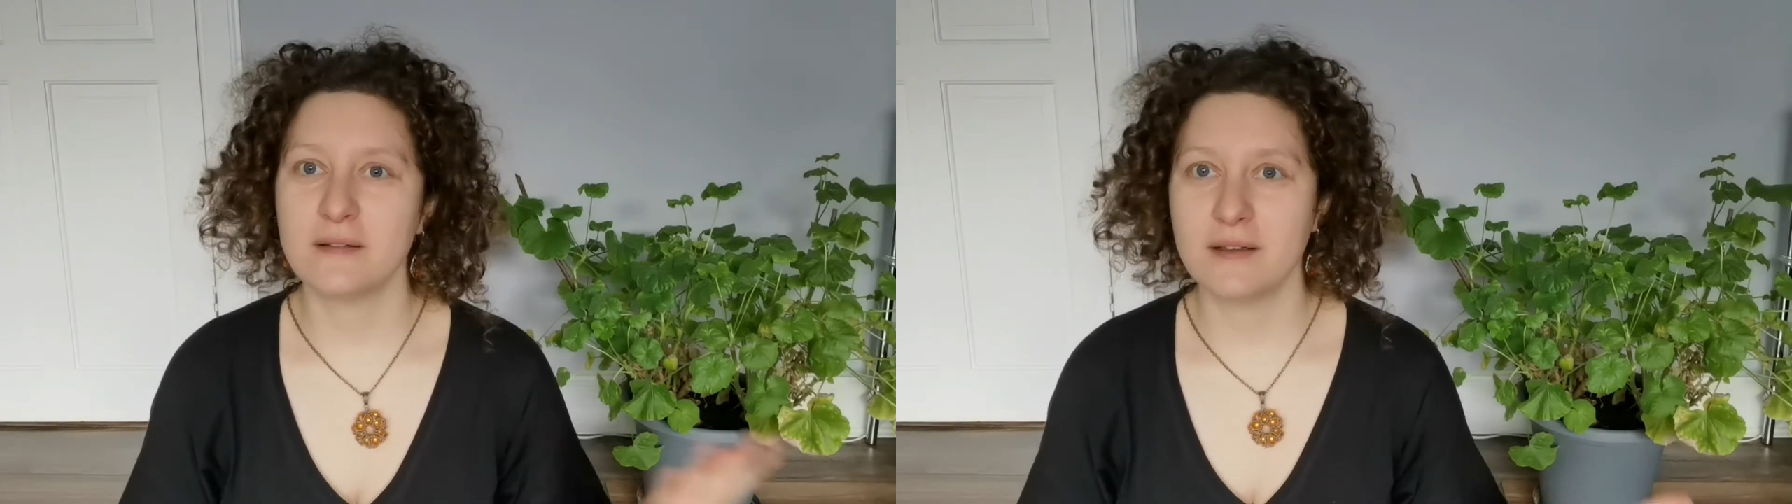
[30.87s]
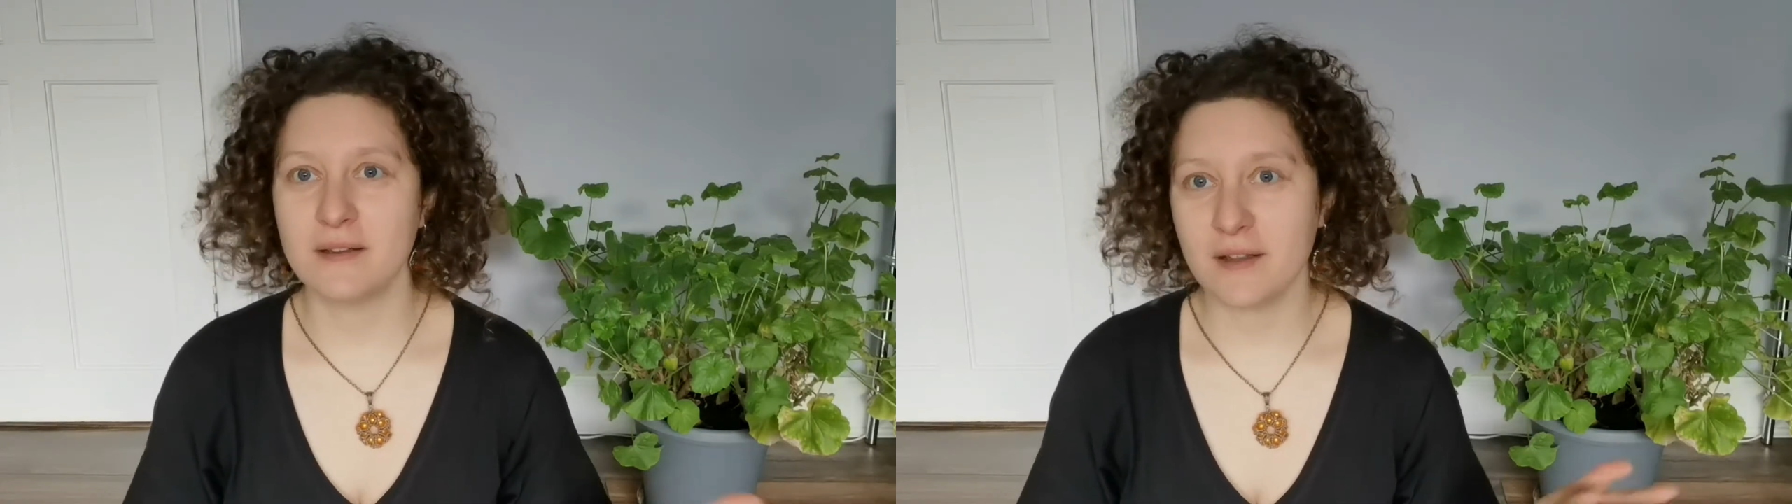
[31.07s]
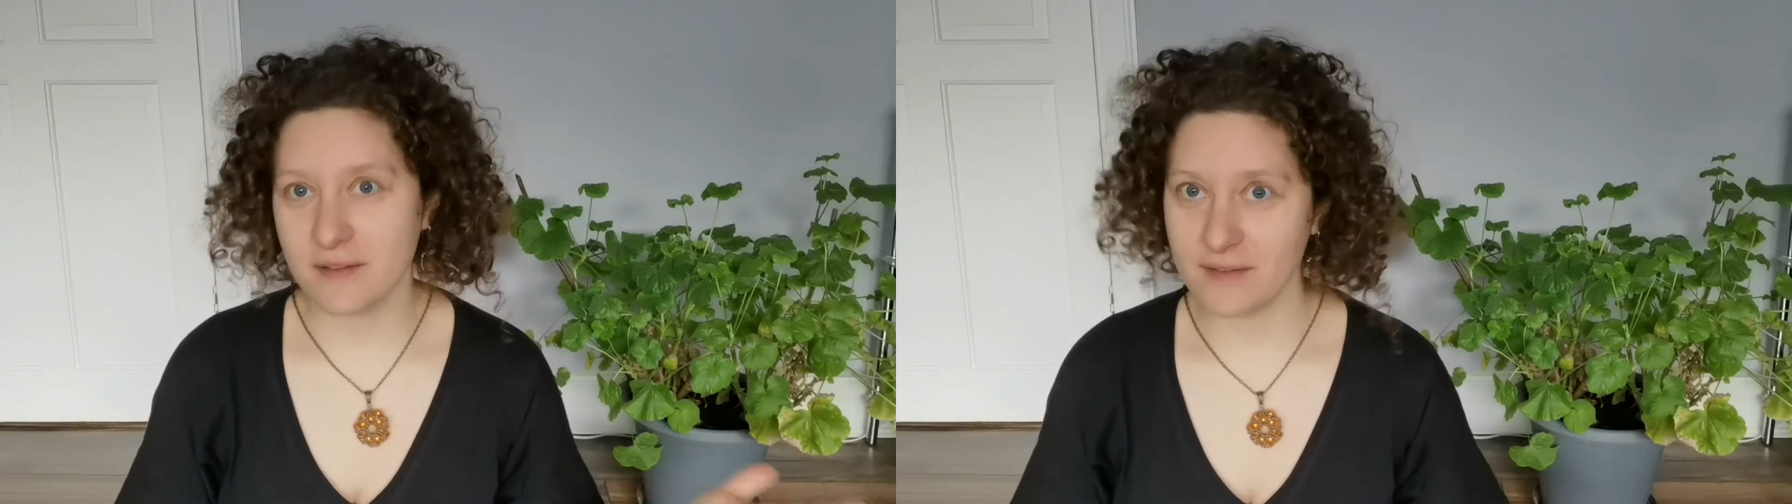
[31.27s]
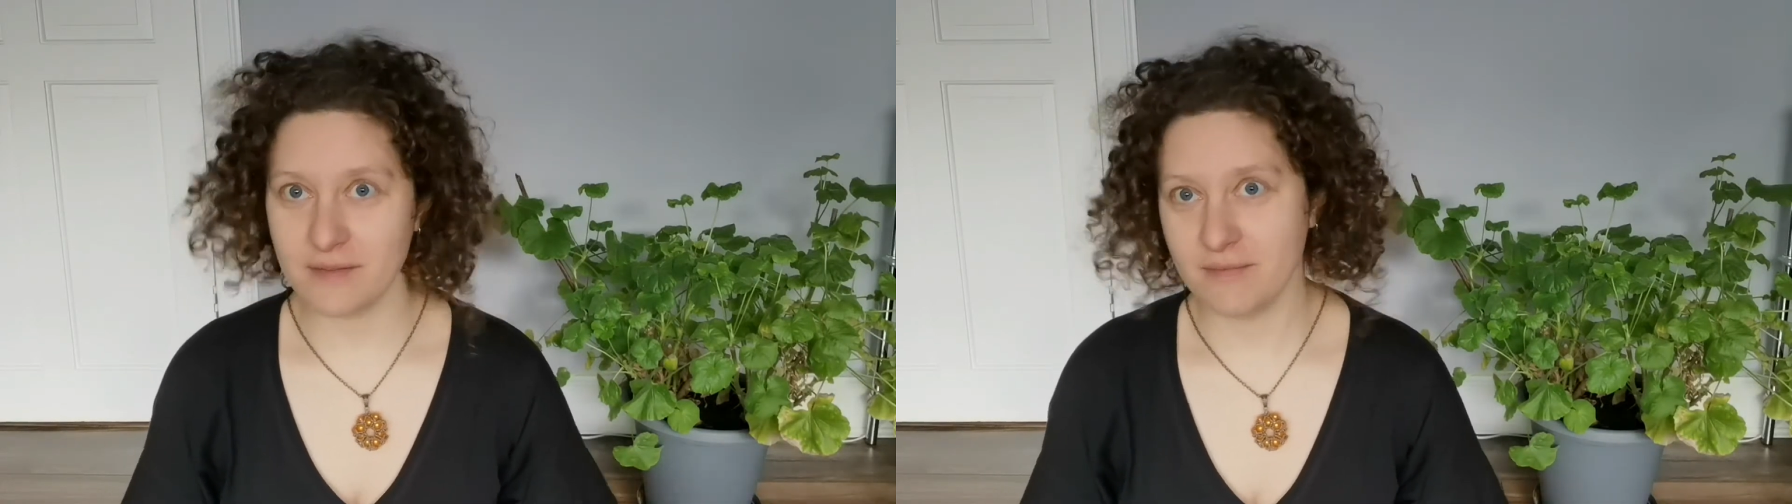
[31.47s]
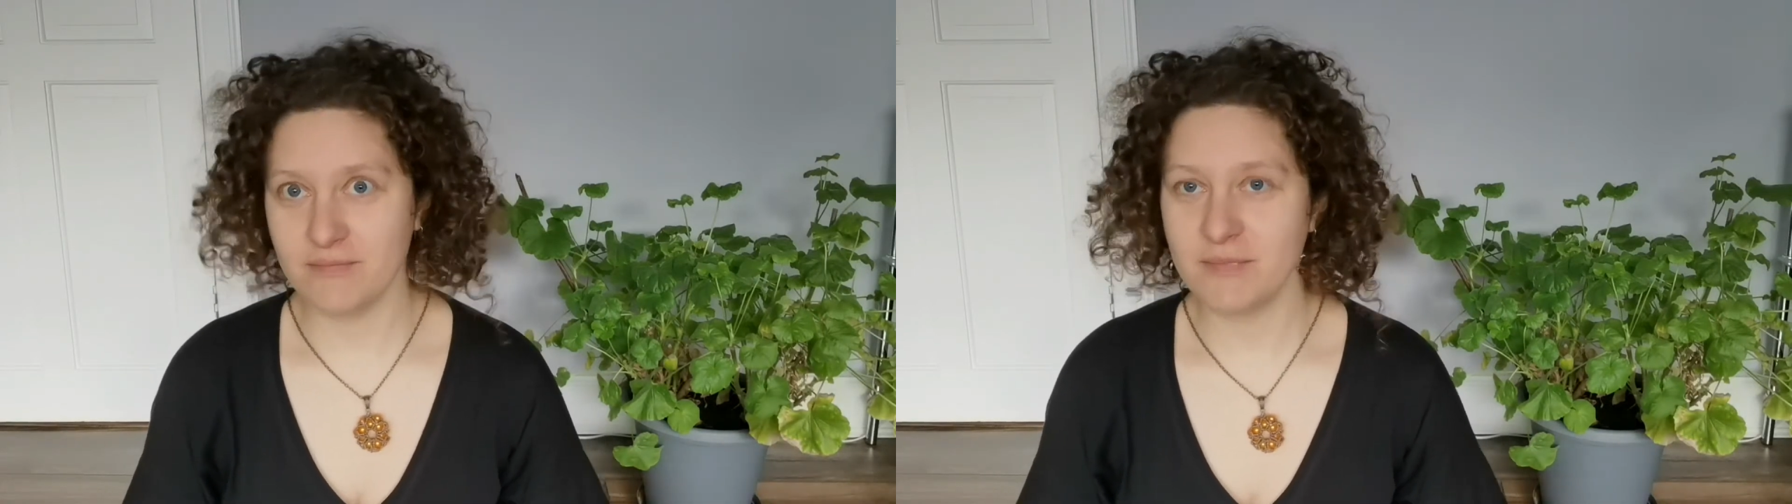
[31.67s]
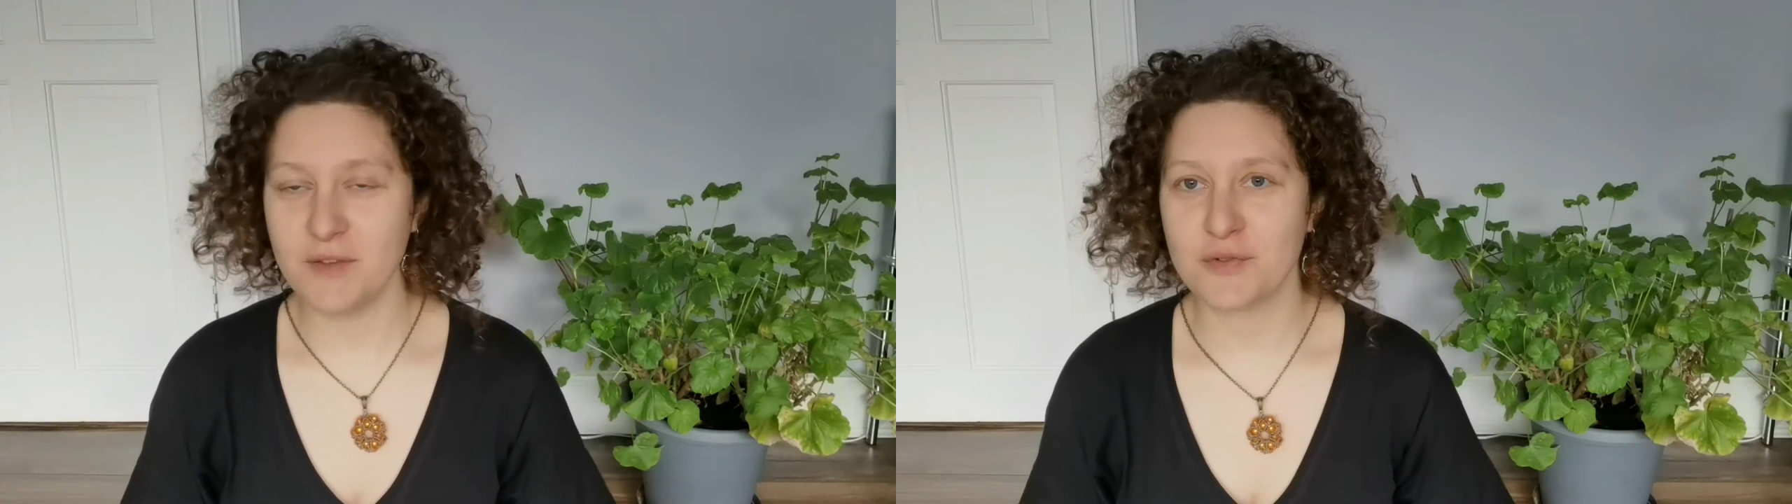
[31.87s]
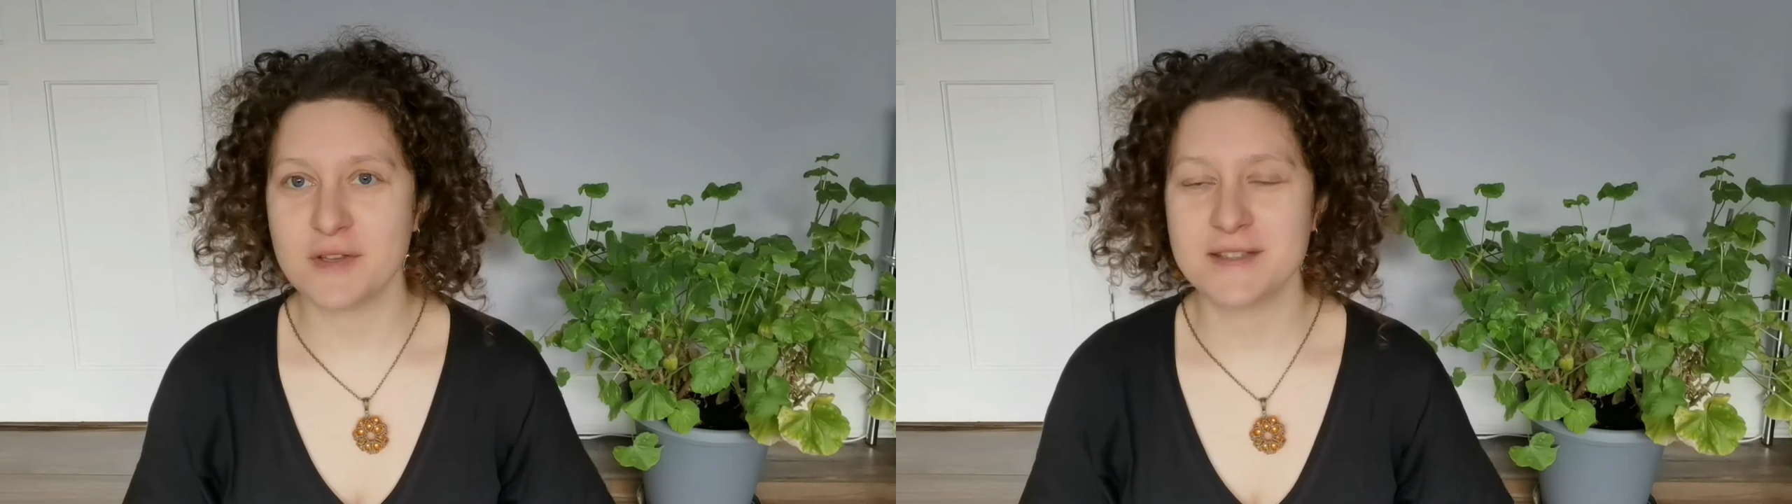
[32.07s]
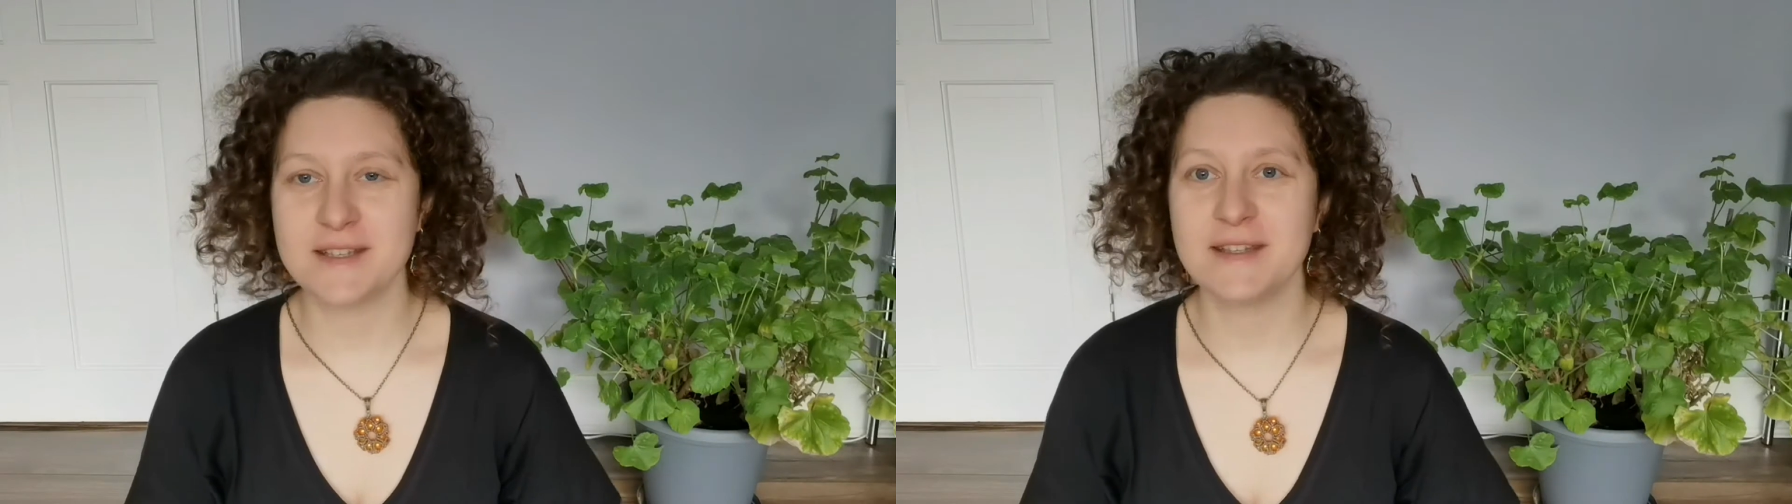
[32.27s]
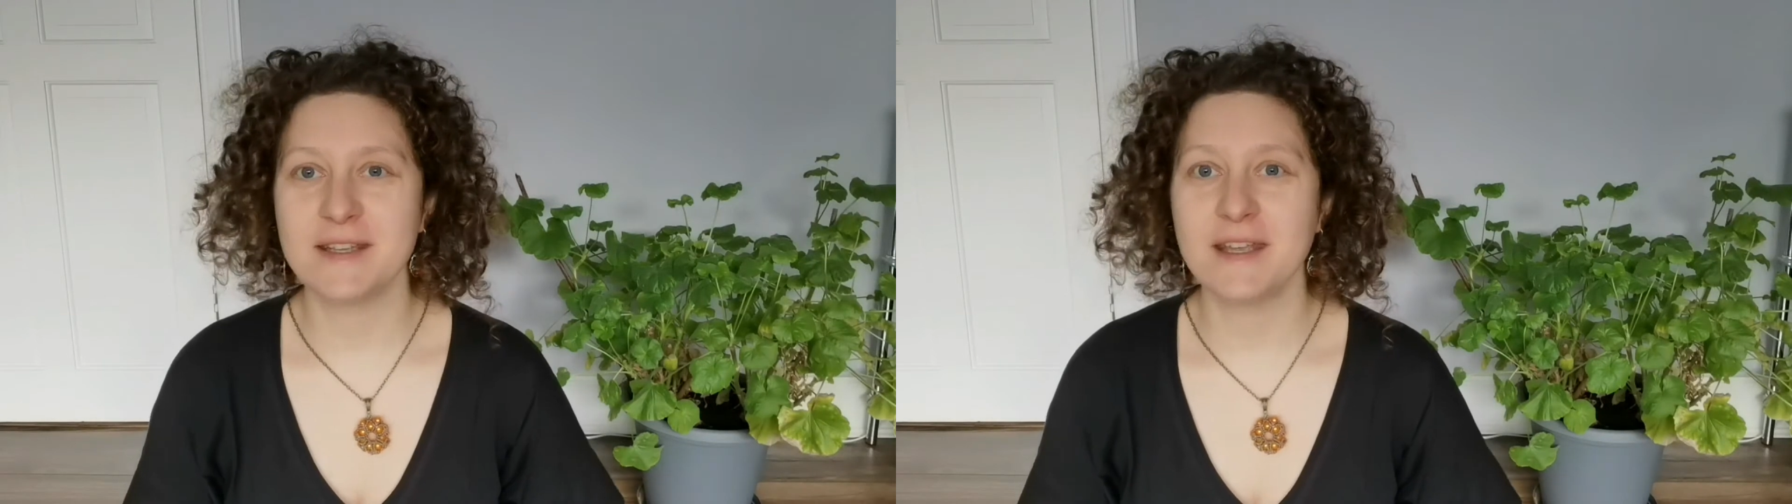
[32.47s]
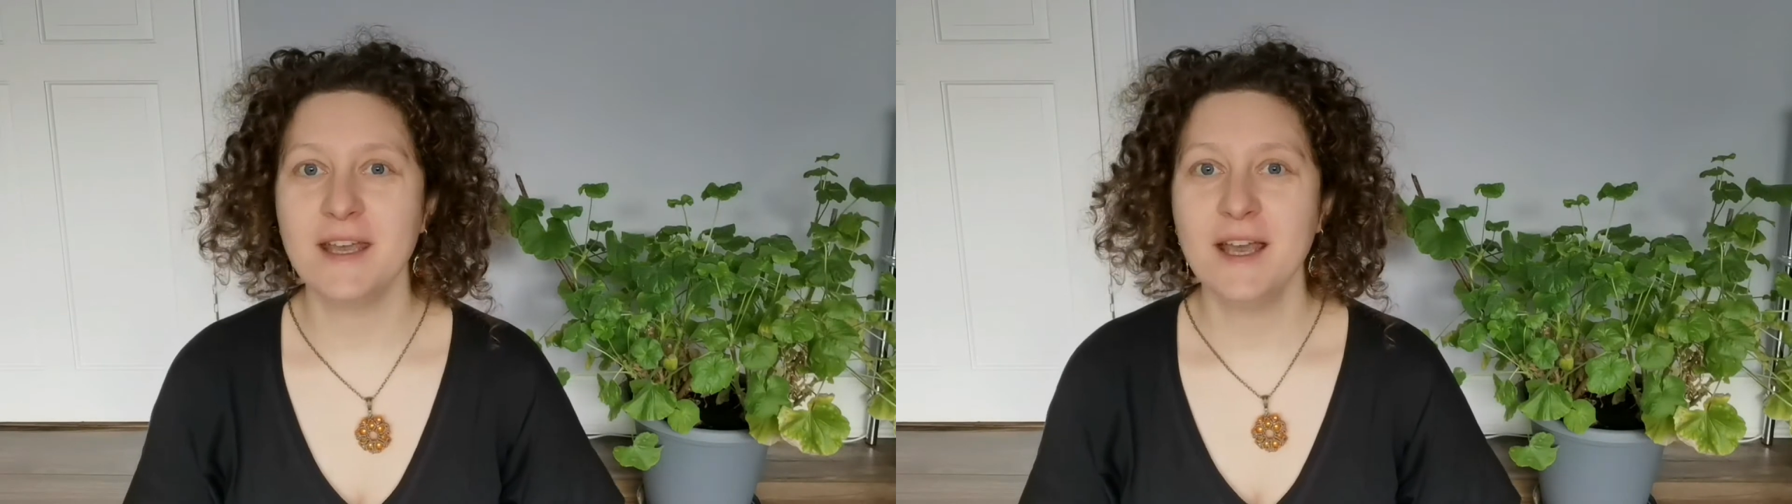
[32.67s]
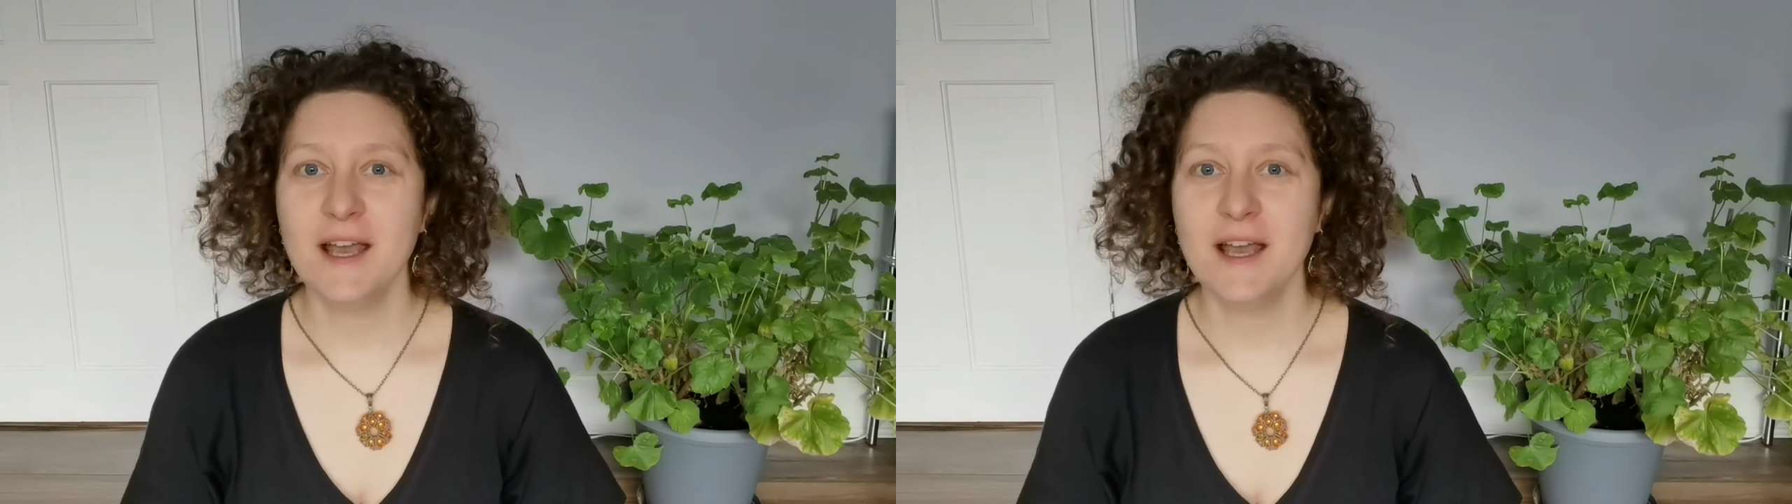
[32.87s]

in a different city,